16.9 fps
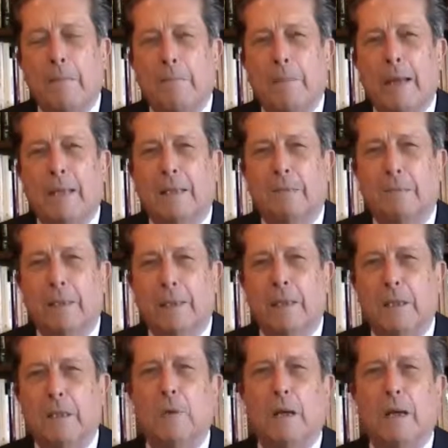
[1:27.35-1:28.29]
but
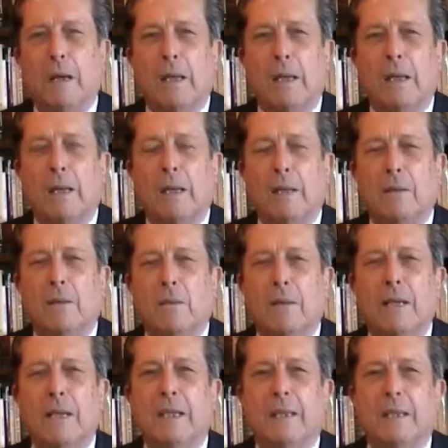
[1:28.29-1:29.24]
particularly we
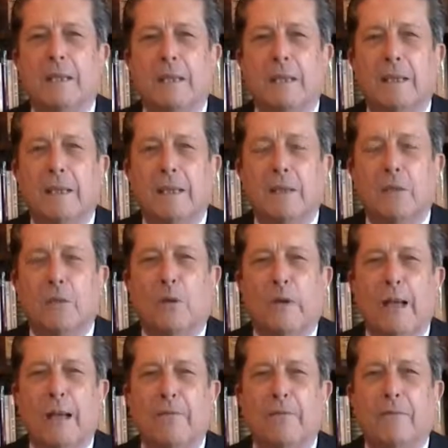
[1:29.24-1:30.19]
need to
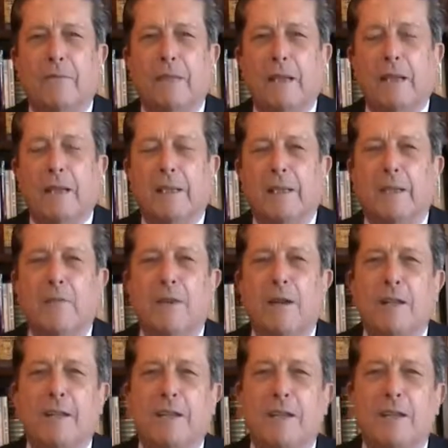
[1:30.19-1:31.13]
have
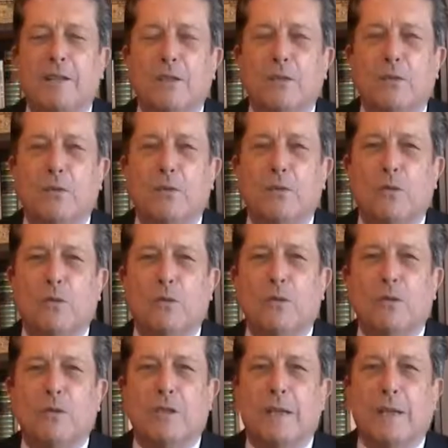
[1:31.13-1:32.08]
different
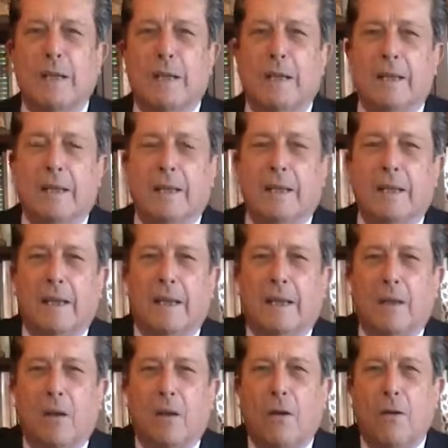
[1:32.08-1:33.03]
institutions
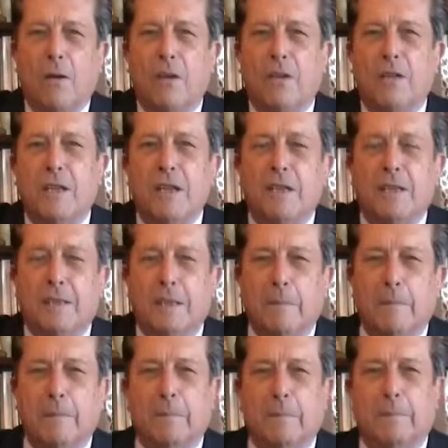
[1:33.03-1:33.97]
on a
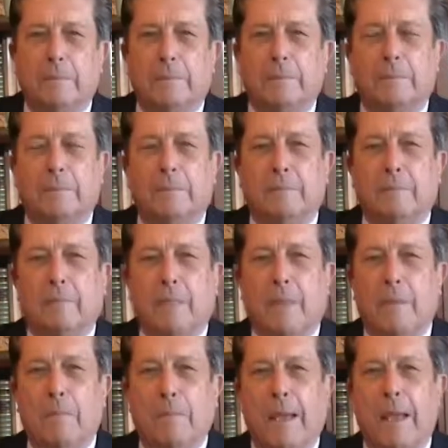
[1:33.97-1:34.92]
system
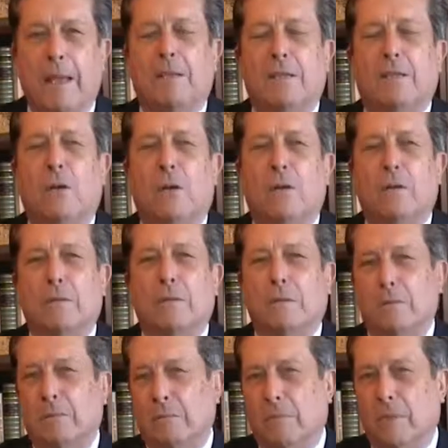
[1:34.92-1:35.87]
based
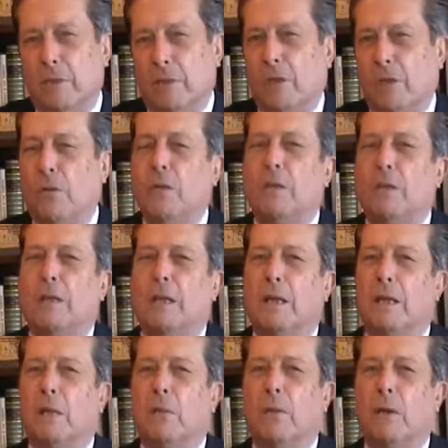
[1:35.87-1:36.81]
on security
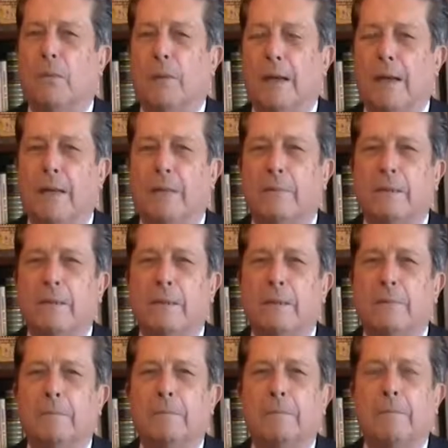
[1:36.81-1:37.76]
at the worldwide level,
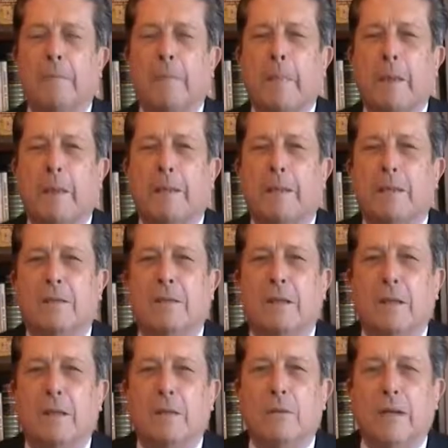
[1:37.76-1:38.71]
it is
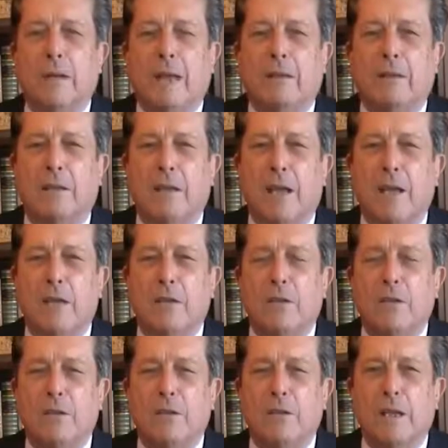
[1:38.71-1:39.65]
the United
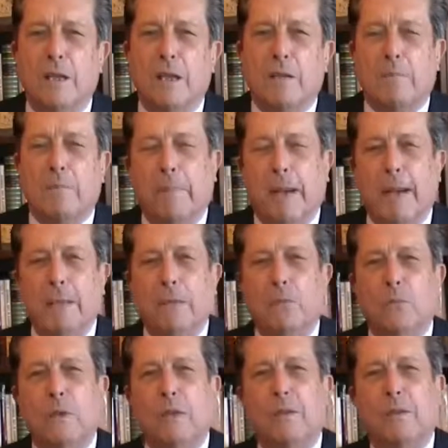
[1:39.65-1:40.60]
Nations, but
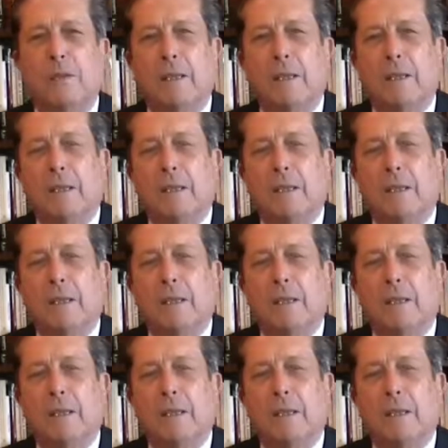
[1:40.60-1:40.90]
with